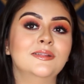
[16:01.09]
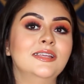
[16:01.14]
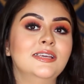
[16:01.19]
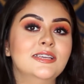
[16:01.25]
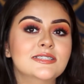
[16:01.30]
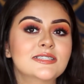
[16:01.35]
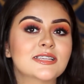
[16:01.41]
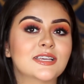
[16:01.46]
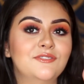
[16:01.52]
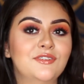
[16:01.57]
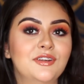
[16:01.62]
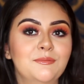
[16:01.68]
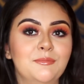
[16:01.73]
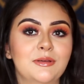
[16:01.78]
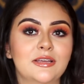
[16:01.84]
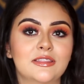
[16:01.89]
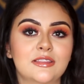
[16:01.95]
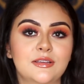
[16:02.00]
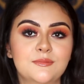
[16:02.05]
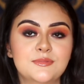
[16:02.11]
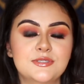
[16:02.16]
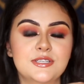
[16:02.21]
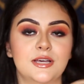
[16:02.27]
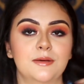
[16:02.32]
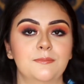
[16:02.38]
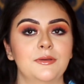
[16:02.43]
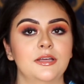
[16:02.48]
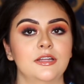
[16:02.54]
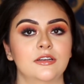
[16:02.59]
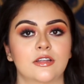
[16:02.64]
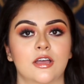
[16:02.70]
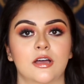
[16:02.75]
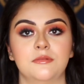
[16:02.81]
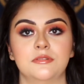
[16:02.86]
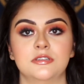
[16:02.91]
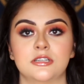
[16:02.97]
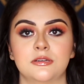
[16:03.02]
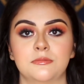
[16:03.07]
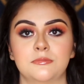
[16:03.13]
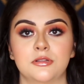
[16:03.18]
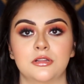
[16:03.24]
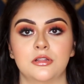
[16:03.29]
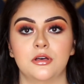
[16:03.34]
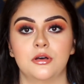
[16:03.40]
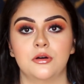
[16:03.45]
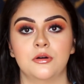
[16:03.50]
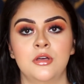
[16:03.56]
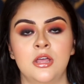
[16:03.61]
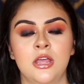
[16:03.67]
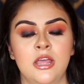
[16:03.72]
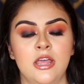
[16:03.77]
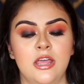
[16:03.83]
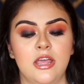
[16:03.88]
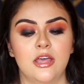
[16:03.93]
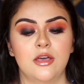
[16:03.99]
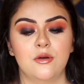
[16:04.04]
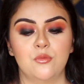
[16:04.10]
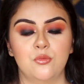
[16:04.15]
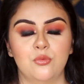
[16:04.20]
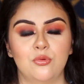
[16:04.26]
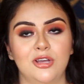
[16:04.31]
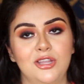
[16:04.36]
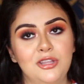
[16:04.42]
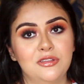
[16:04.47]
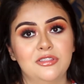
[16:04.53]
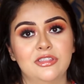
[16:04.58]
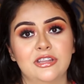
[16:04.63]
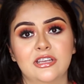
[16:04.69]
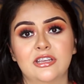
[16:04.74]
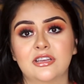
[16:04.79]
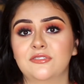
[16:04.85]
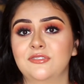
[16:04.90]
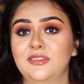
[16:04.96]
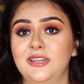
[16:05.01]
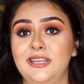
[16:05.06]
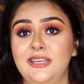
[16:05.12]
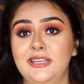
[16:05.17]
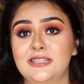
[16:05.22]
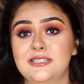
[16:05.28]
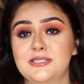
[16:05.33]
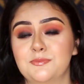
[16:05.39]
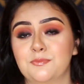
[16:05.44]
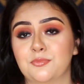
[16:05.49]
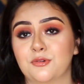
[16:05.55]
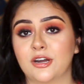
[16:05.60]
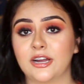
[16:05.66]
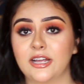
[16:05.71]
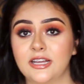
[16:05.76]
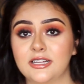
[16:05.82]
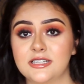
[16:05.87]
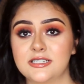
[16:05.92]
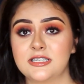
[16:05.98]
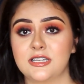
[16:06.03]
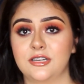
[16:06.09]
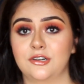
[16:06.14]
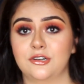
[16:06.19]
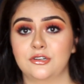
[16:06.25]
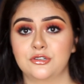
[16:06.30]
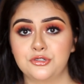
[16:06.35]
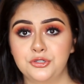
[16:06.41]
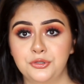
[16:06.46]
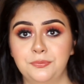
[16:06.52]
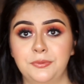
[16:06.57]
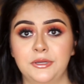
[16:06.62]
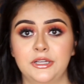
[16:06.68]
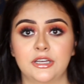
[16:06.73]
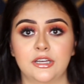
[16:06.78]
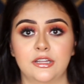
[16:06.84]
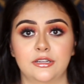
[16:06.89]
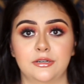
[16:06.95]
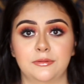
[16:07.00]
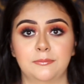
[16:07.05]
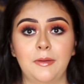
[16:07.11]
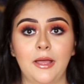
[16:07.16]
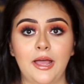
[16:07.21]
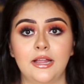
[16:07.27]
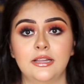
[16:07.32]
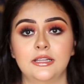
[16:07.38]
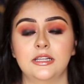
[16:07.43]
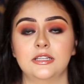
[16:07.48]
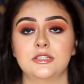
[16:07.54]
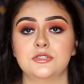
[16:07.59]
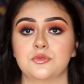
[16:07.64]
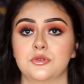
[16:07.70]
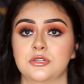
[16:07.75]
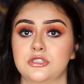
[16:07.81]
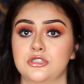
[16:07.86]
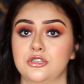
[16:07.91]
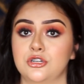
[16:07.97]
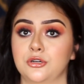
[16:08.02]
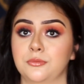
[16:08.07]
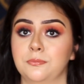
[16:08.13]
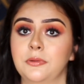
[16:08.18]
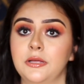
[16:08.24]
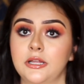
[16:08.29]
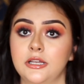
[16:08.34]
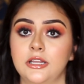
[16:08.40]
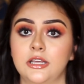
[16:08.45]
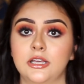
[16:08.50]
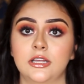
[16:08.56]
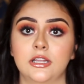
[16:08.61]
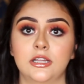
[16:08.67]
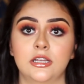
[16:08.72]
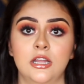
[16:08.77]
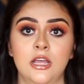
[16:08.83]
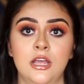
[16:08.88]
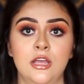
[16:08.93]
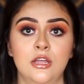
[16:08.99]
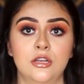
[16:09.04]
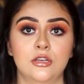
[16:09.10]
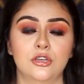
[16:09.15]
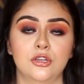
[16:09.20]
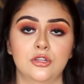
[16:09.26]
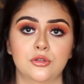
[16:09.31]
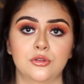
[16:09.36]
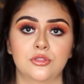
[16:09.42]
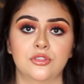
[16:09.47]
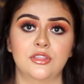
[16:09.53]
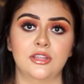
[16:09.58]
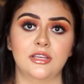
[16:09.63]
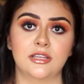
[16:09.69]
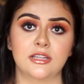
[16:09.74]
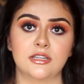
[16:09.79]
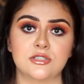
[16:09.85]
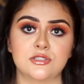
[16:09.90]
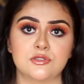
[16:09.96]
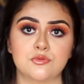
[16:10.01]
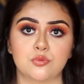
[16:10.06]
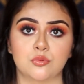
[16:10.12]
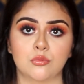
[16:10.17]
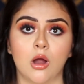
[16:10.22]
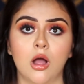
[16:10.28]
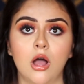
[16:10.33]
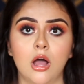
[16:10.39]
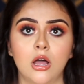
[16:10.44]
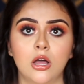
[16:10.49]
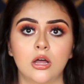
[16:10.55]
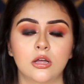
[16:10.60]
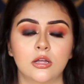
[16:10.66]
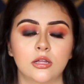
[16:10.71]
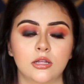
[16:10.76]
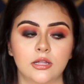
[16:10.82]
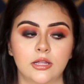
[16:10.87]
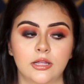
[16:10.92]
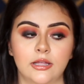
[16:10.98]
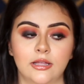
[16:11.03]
Please give it a big thumbs up and comment down below what you think of these brands that are duping other palettes. What's your opinion? Do you think it's wrong?